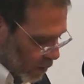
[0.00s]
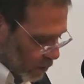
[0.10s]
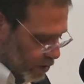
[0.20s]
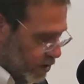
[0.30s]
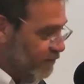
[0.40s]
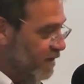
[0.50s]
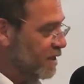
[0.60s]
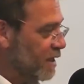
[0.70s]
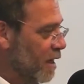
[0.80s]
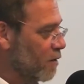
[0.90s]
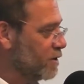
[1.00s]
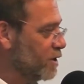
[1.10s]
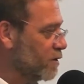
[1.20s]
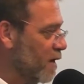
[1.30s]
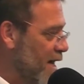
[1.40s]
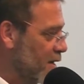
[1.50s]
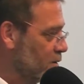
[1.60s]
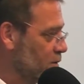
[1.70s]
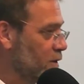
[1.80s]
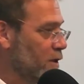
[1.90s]
or just visiting our sister Yisrael
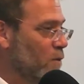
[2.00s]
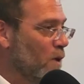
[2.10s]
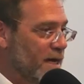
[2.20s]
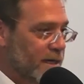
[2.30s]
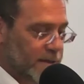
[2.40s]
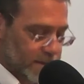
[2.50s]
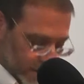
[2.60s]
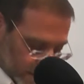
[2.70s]
can awaken